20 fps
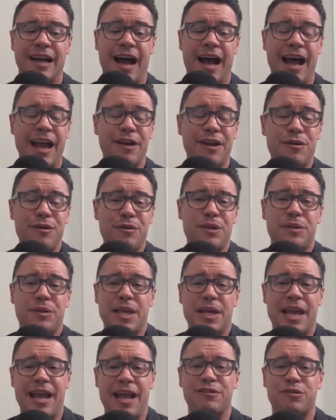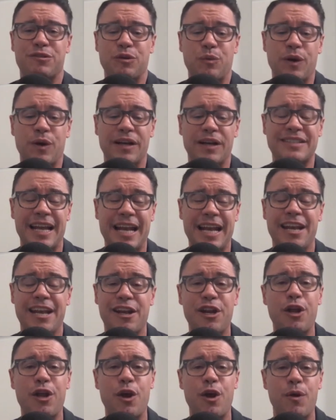I knew that the answer was I
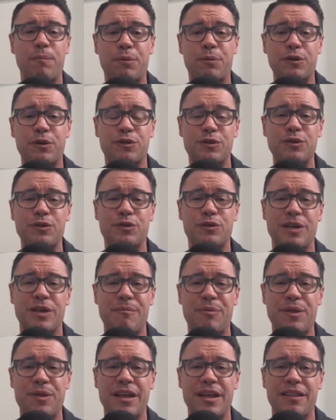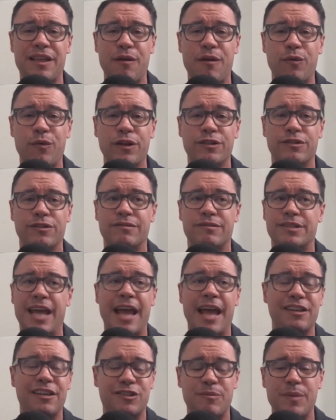needed to go and pursue something that would
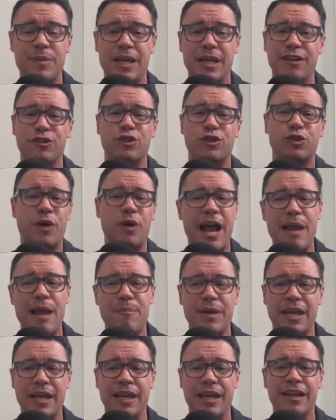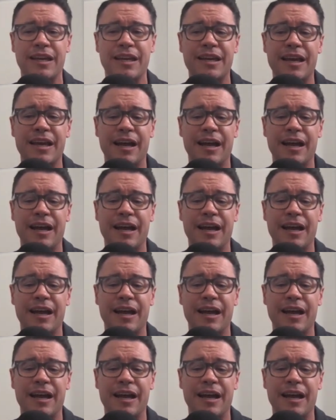test me and try me,